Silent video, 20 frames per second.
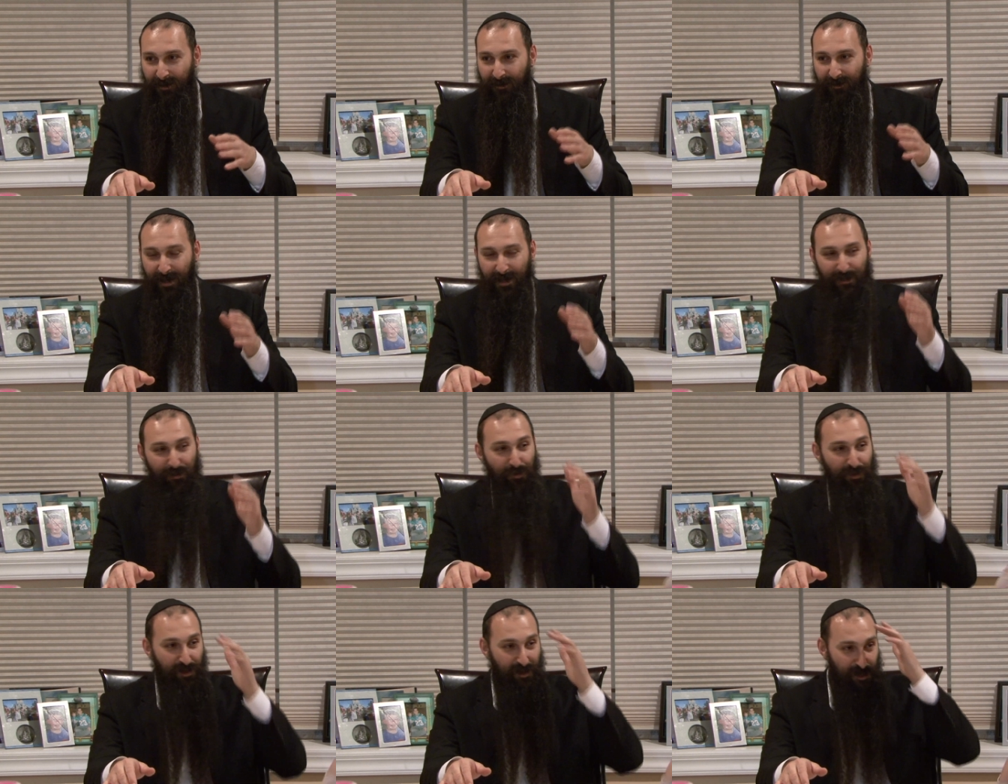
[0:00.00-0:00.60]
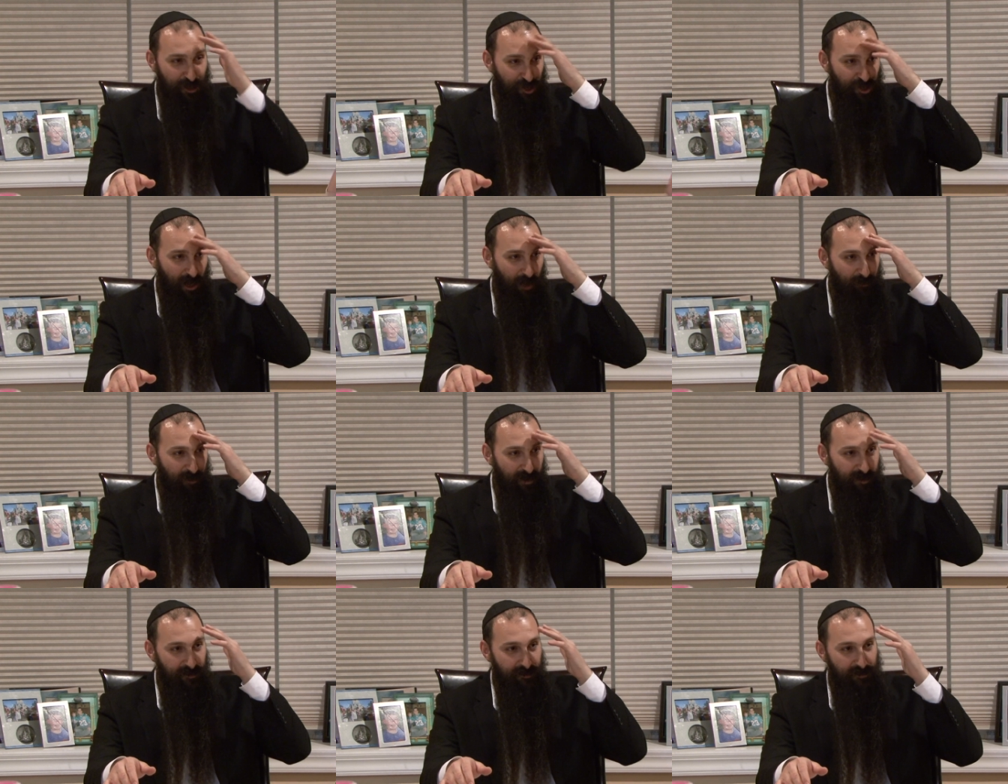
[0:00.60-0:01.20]
That's where the
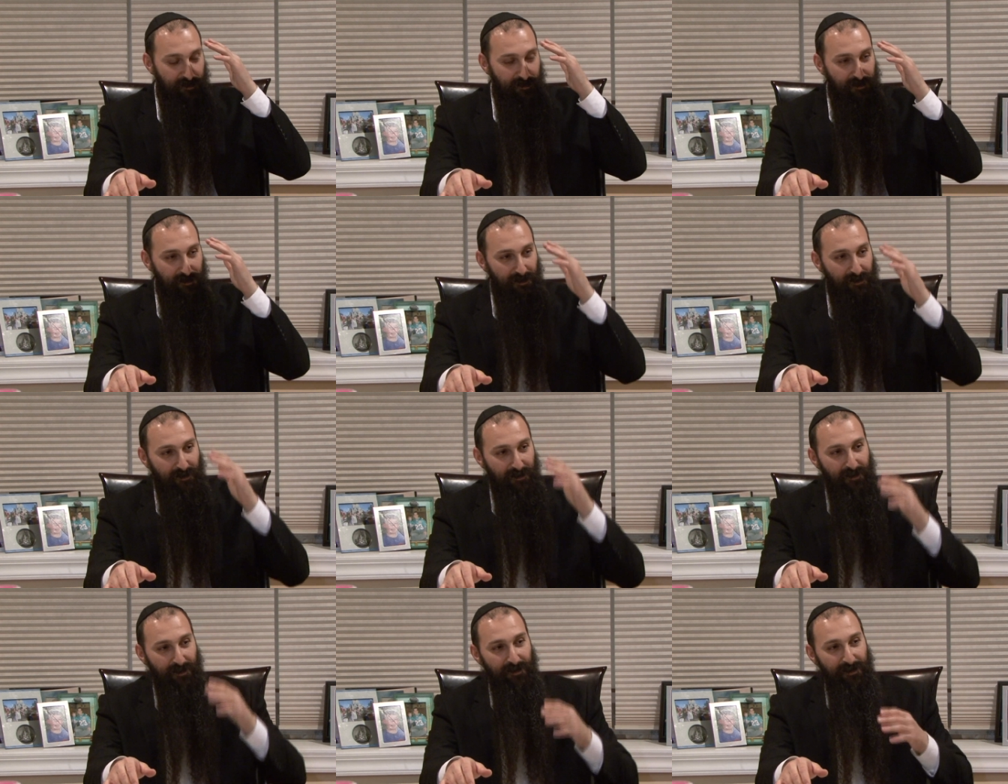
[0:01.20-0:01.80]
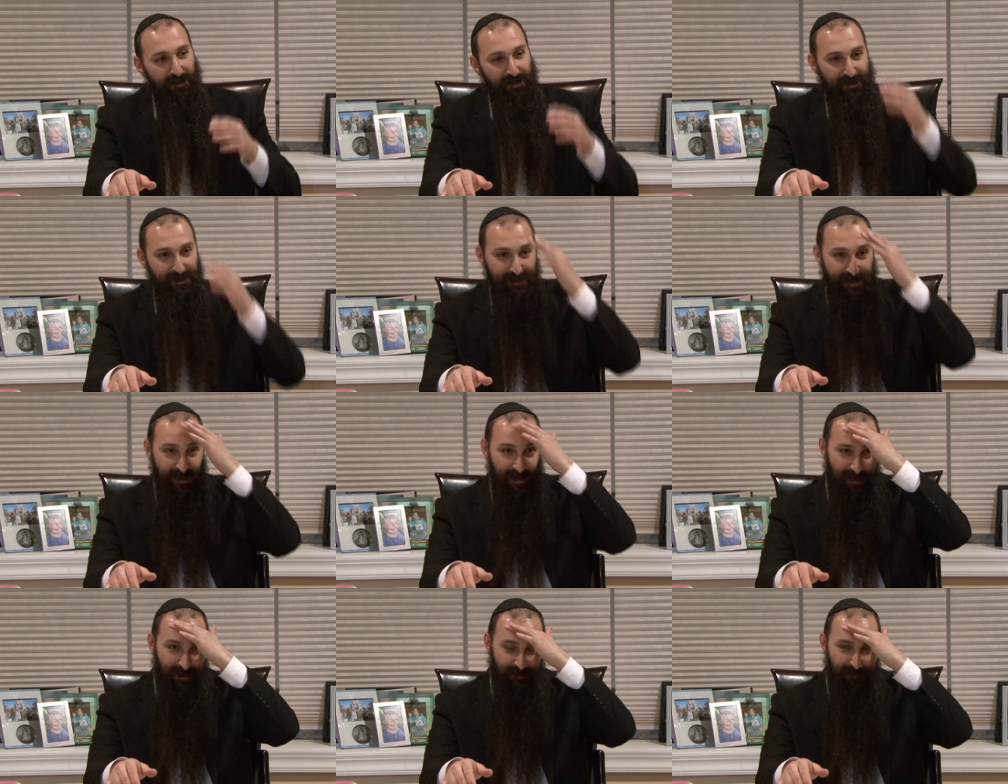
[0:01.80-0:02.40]
neshama is, it's
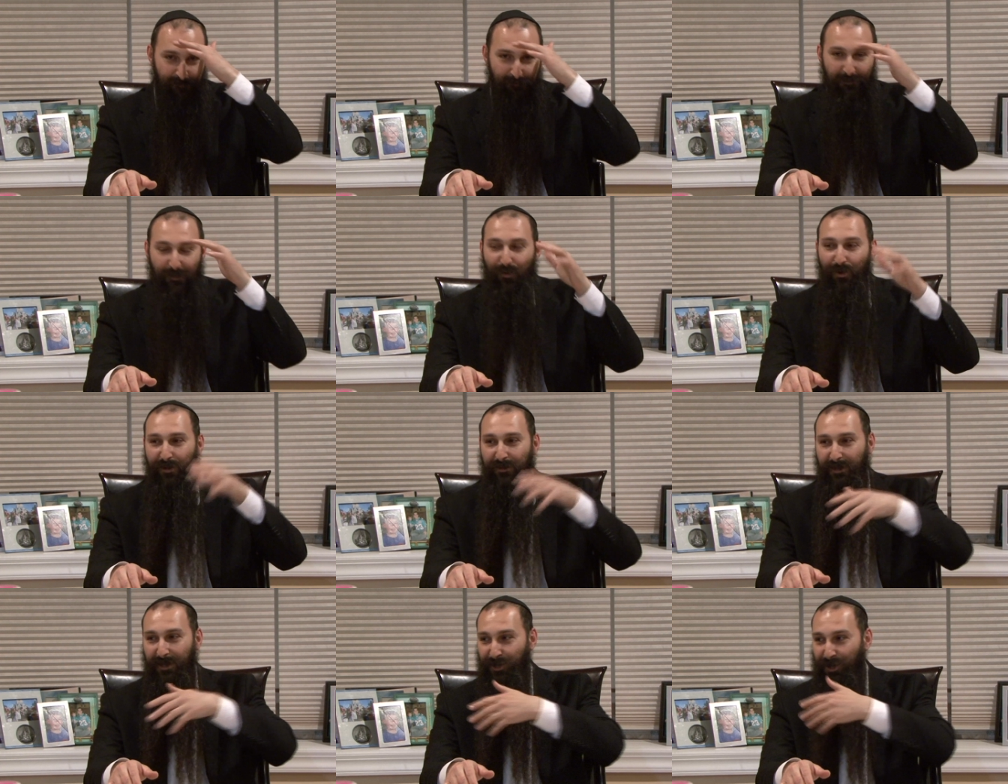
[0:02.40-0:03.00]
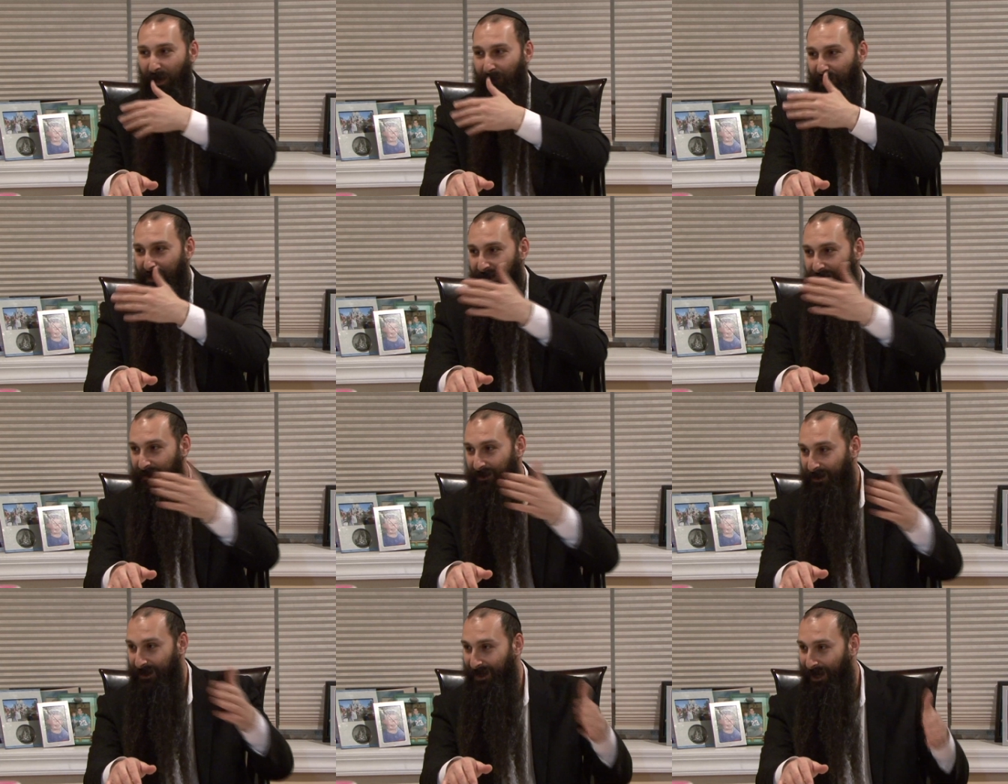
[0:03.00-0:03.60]
sitting, well, the neshama is
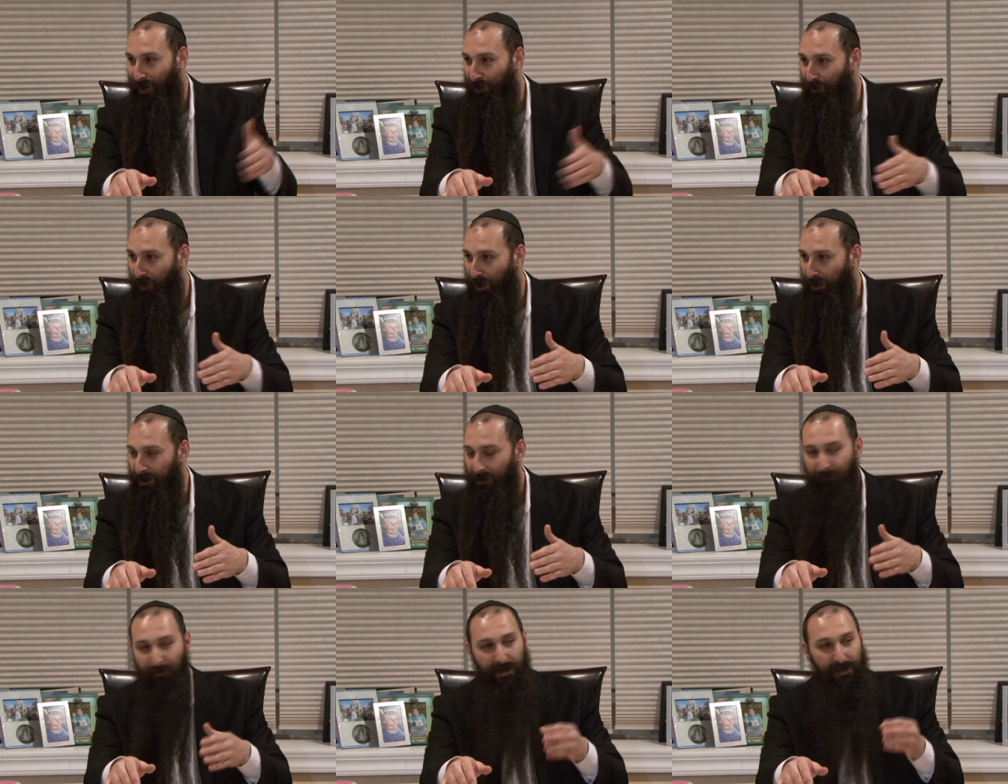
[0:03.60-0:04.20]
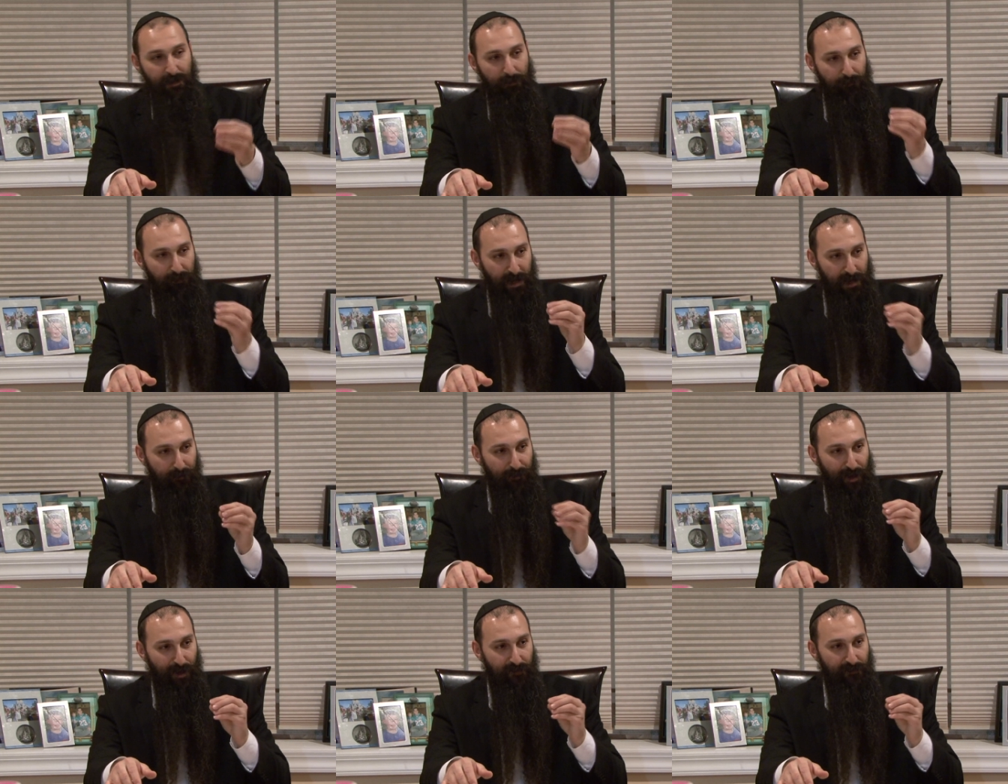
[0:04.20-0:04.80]
in the entire body, but the
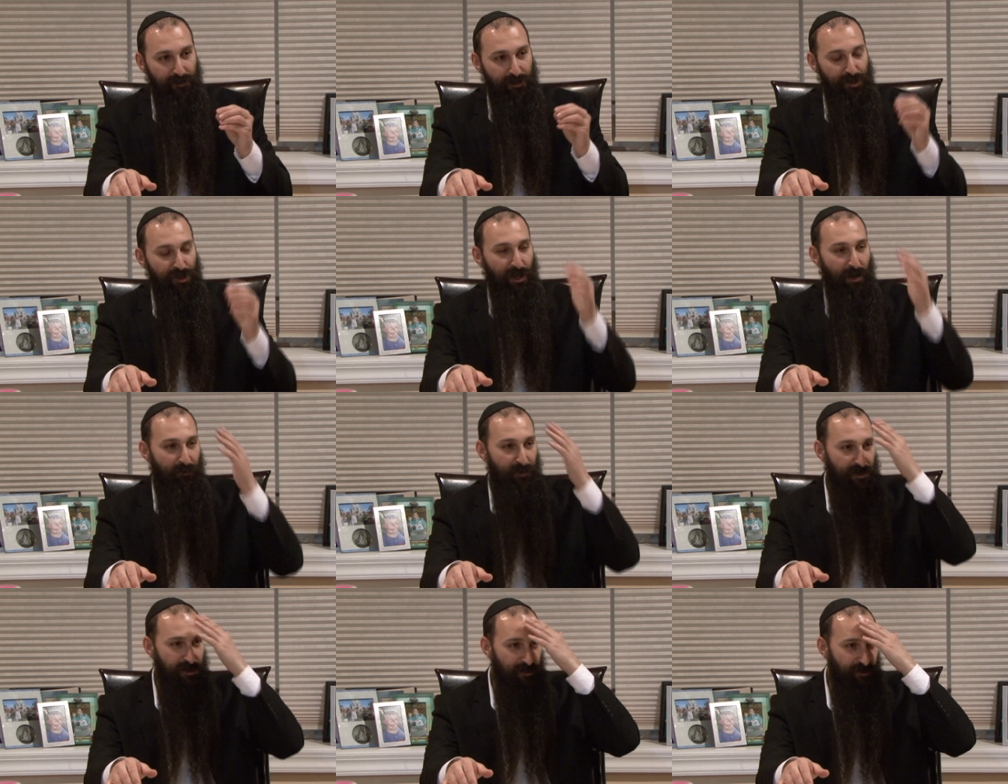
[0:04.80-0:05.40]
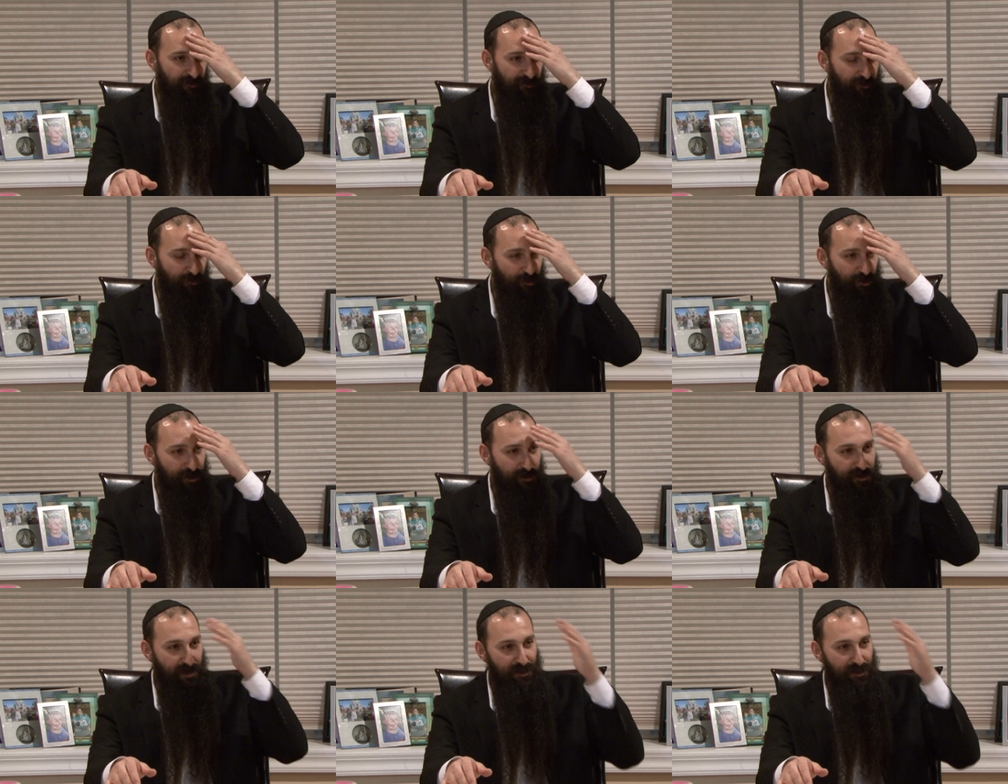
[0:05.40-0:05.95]
main part of the neshama is in the forehead.